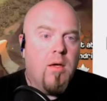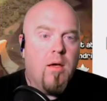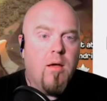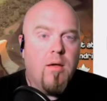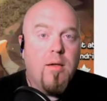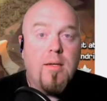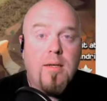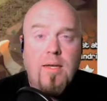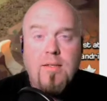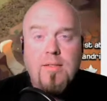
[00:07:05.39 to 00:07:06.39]
and
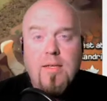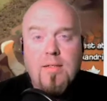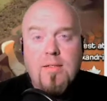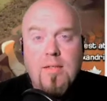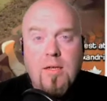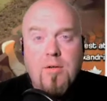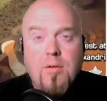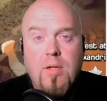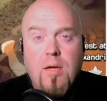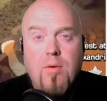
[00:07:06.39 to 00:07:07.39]
it has that center
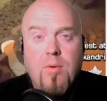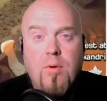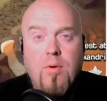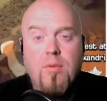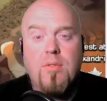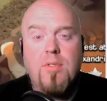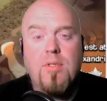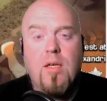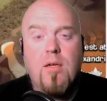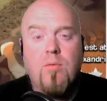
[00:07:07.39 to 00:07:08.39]
Town Hall
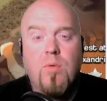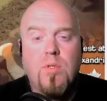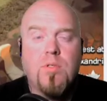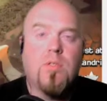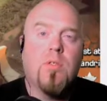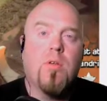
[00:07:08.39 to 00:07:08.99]
design, which,